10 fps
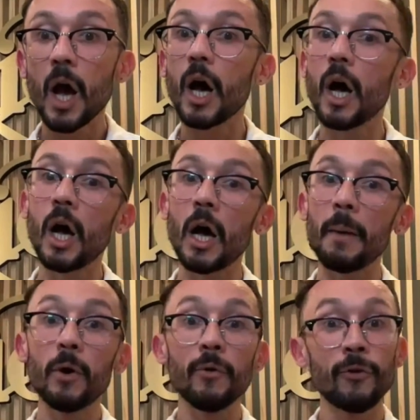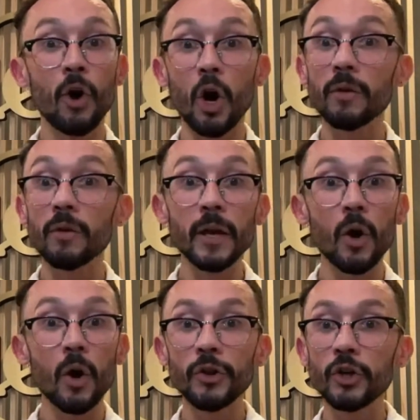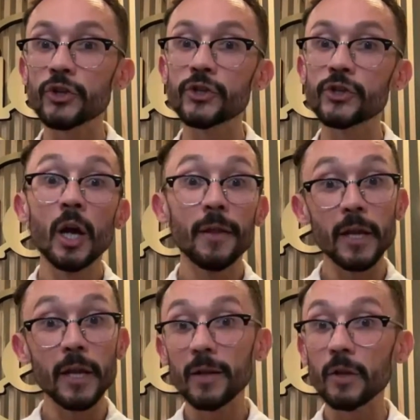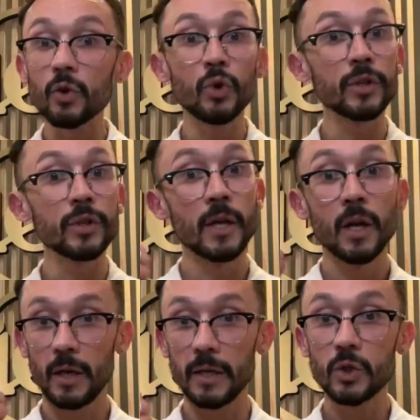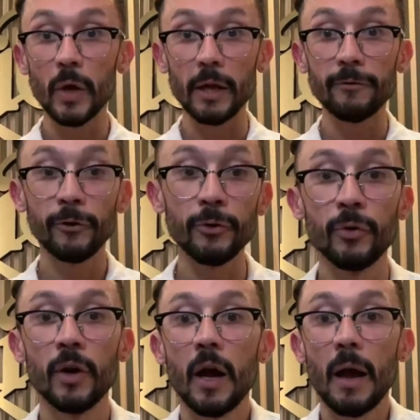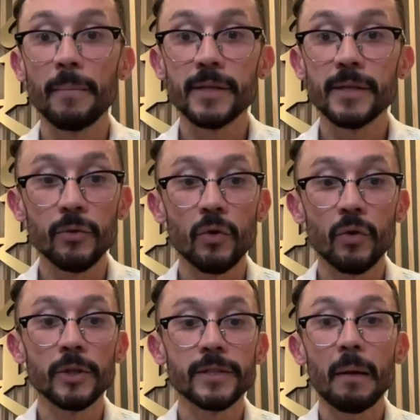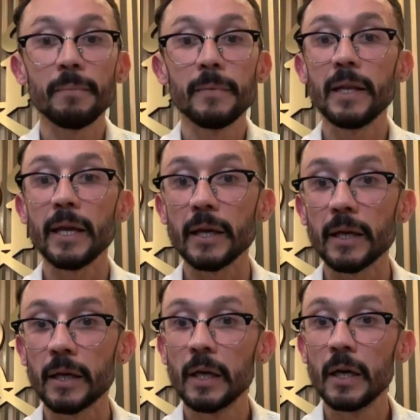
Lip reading: But for all of the others, the online course, it's great for you. I'm sending you one more time the link.